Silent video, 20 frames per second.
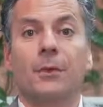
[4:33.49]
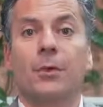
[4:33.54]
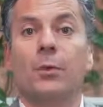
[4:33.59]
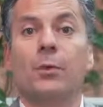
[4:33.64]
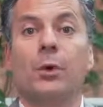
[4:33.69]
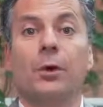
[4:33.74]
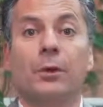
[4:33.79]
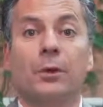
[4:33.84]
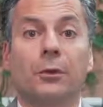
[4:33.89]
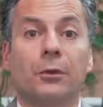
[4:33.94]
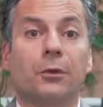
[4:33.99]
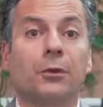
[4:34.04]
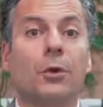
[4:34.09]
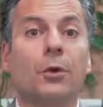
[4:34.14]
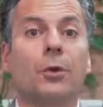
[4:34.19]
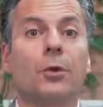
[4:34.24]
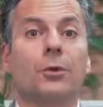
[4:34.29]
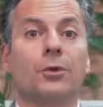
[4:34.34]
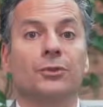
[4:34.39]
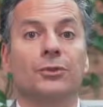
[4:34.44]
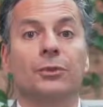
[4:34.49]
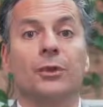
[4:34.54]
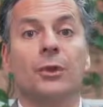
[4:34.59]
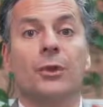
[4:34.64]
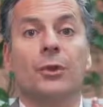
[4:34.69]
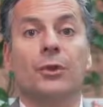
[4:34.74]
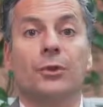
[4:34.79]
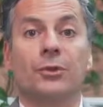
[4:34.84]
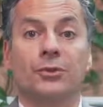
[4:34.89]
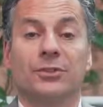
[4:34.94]
What are their goals?
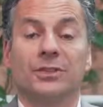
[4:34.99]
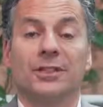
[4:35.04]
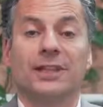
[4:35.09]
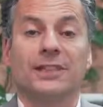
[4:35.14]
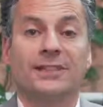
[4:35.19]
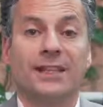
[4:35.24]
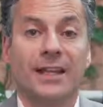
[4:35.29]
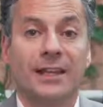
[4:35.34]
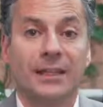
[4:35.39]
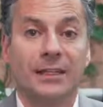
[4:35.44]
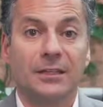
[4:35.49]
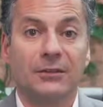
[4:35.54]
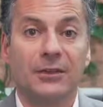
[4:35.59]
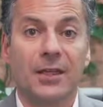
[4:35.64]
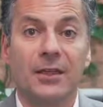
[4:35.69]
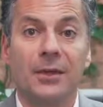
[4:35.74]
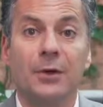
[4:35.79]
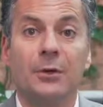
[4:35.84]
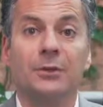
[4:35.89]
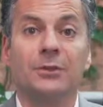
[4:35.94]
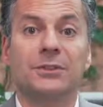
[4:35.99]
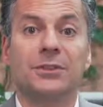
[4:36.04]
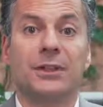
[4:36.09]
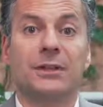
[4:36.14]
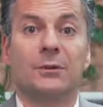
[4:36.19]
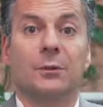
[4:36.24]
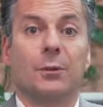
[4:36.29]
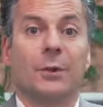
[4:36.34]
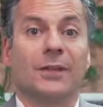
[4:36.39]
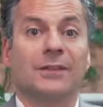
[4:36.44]
Who's the executive that owns
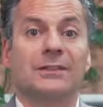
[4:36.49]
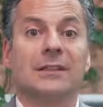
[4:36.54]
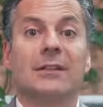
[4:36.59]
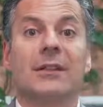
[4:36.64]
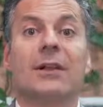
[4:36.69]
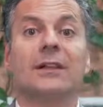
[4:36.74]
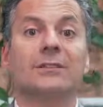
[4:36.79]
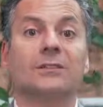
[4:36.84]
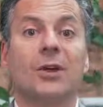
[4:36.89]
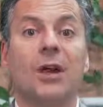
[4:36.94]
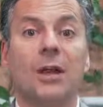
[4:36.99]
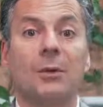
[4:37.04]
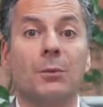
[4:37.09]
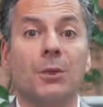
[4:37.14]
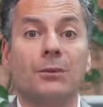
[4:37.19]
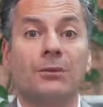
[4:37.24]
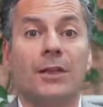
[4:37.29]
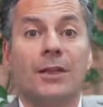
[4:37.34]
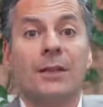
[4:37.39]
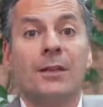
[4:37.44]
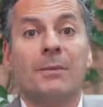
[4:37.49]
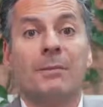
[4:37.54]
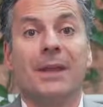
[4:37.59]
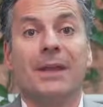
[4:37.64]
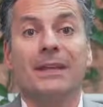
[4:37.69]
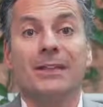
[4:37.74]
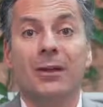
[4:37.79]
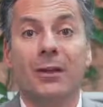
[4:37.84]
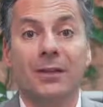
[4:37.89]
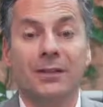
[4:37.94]
it? When's the last time we've
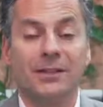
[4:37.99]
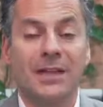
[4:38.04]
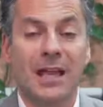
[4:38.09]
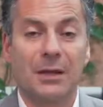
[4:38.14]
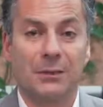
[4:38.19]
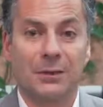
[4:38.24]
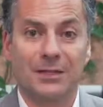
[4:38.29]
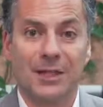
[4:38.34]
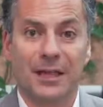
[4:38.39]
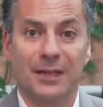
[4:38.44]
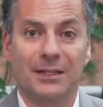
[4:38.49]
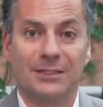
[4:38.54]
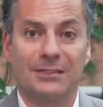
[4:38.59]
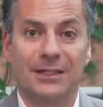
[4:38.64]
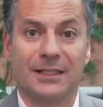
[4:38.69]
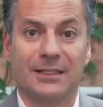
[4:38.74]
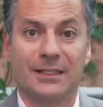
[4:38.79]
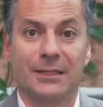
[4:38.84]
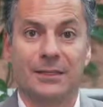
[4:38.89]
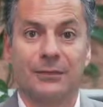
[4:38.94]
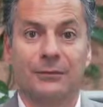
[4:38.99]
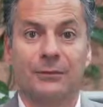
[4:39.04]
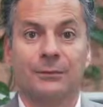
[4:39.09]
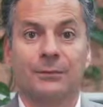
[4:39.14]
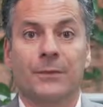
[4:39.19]
made contact with that executive?